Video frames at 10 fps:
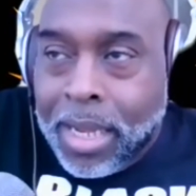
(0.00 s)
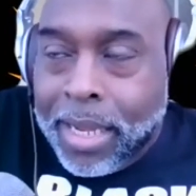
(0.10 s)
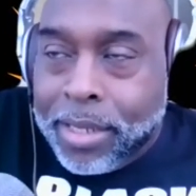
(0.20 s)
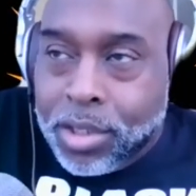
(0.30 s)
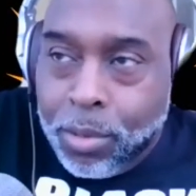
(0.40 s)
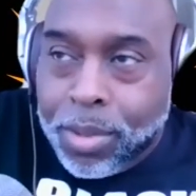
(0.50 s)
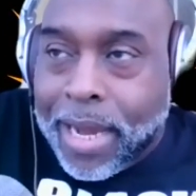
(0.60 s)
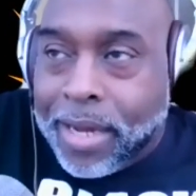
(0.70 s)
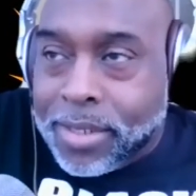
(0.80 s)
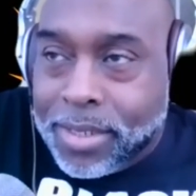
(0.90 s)
in
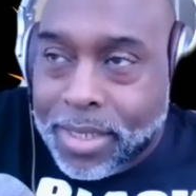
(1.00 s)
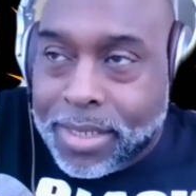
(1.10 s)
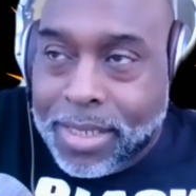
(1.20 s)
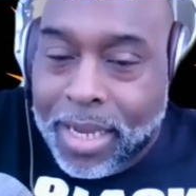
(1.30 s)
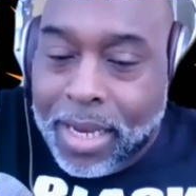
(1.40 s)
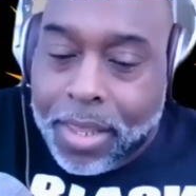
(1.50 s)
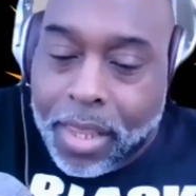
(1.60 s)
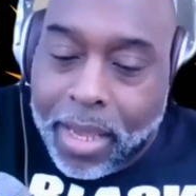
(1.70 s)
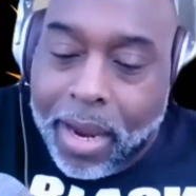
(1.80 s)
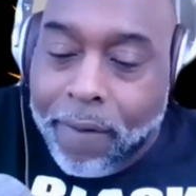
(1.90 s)
2016,
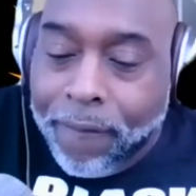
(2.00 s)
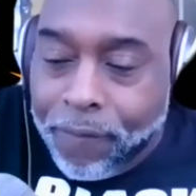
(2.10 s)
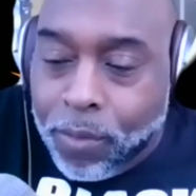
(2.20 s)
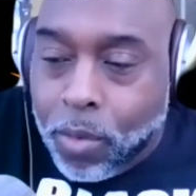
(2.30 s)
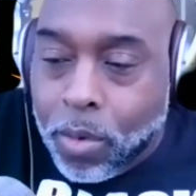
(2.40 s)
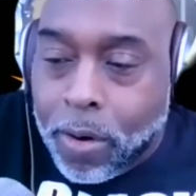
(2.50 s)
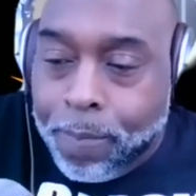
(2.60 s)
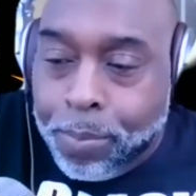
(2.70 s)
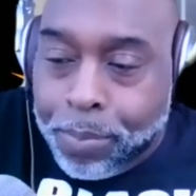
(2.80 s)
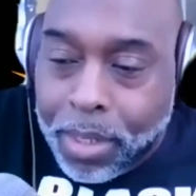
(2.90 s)

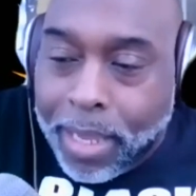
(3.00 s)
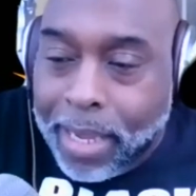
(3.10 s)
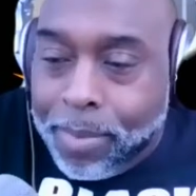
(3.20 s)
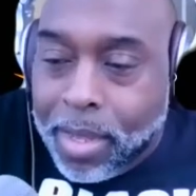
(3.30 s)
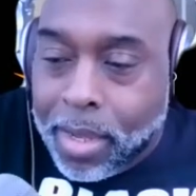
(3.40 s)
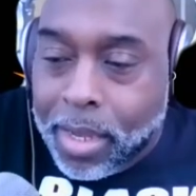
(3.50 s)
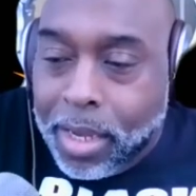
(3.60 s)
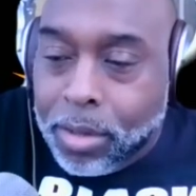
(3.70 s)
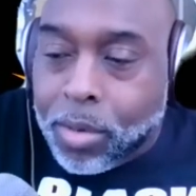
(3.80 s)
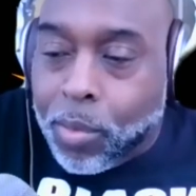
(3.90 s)
therefore blaming
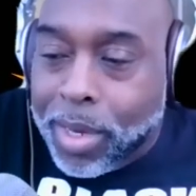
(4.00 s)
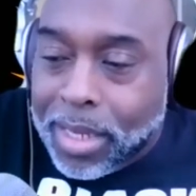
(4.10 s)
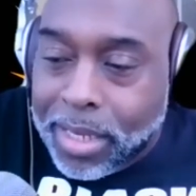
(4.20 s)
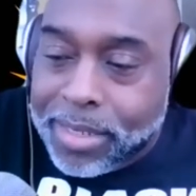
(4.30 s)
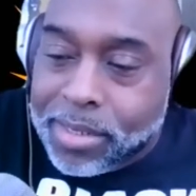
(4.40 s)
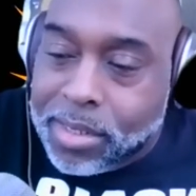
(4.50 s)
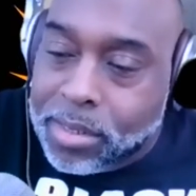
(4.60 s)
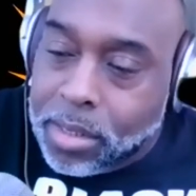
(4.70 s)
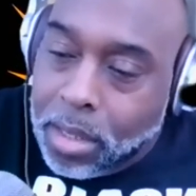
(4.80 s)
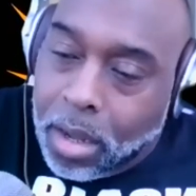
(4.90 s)
Hillary
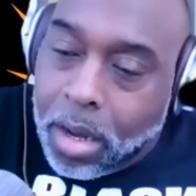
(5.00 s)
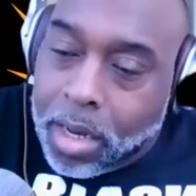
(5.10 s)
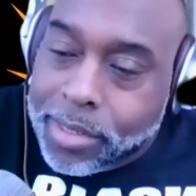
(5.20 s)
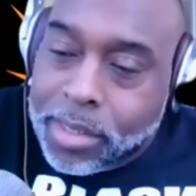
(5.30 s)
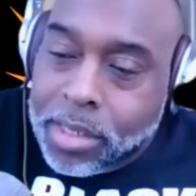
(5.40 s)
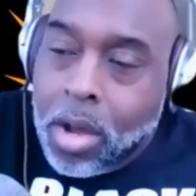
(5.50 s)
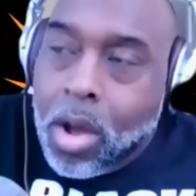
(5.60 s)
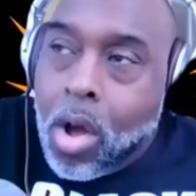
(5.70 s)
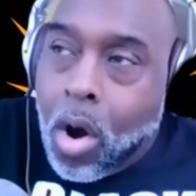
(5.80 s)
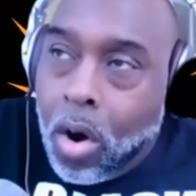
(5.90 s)
Clinton's loss
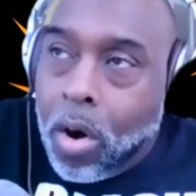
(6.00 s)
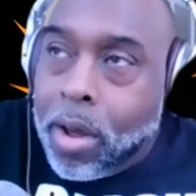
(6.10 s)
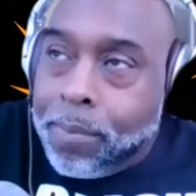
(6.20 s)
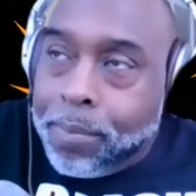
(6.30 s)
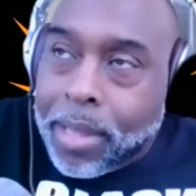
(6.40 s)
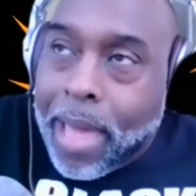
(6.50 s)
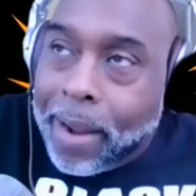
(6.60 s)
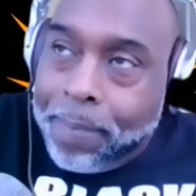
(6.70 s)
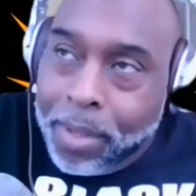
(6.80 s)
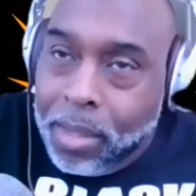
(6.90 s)
on
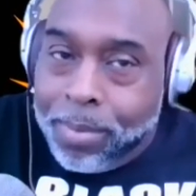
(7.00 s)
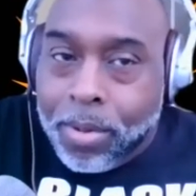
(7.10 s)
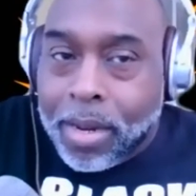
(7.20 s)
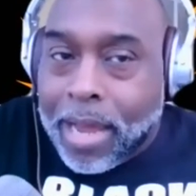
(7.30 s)
Black people.